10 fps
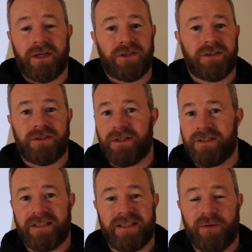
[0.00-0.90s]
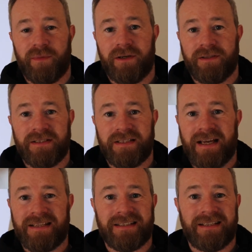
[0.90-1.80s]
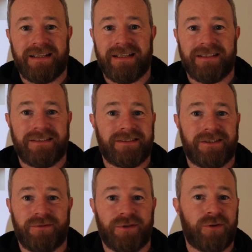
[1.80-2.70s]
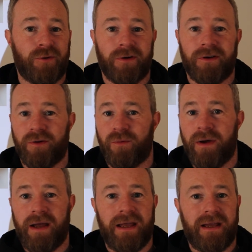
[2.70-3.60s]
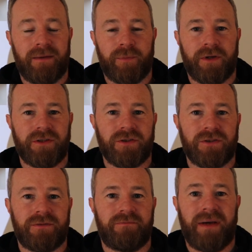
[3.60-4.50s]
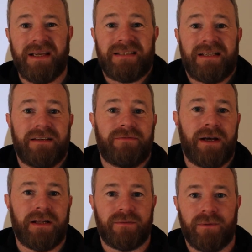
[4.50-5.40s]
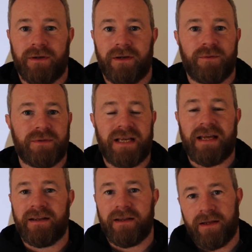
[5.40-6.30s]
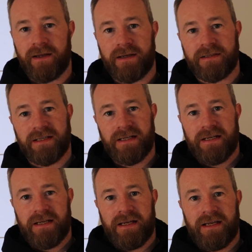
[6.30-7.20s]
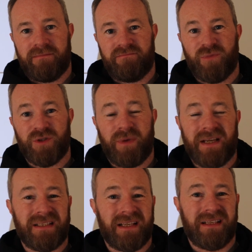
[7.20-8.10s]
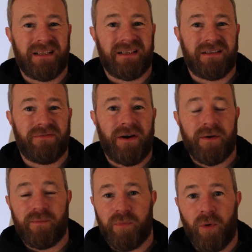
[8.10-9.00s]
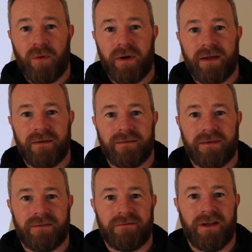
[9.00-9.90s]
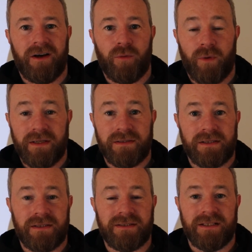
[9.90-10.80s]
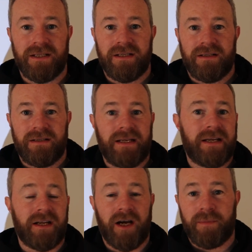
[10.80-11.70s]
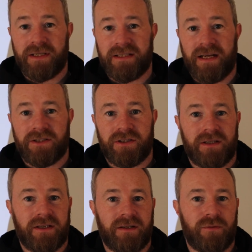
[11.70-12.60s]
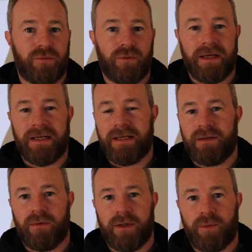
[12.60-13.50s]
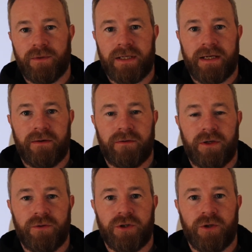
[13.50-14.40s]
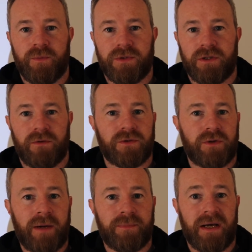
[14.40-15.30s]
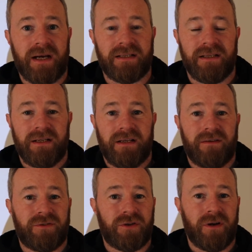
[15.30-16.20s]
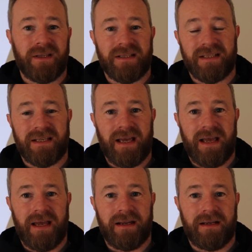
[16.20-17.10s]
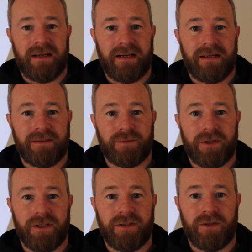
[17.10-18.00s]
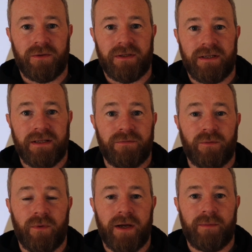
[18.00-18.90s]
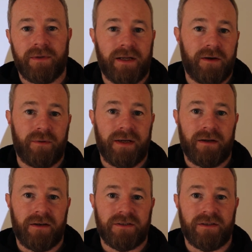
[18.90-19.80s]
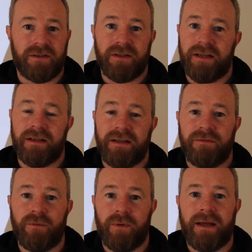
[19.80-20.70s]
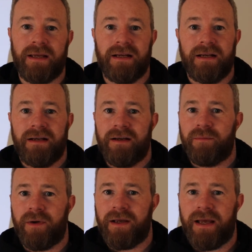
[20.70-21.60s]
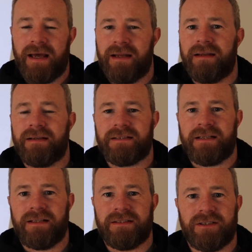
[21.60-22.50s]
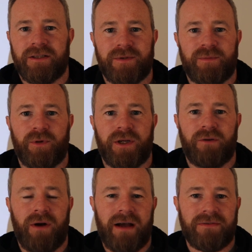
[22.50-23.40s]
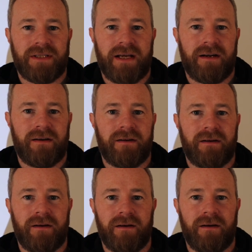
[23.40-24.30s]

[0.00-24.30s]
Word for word: just tried to sit down behind a desk and I recorded away, but I just basically felt when I was editing it, it was basically a very boring, long-winded economics lecture, and I really didn't want to put that out on YouTube, so scrap that. I've tried this again and I'm trying to do it in a different way, but then I realized when I did it a different way, my editing skills in terms of putting graphs together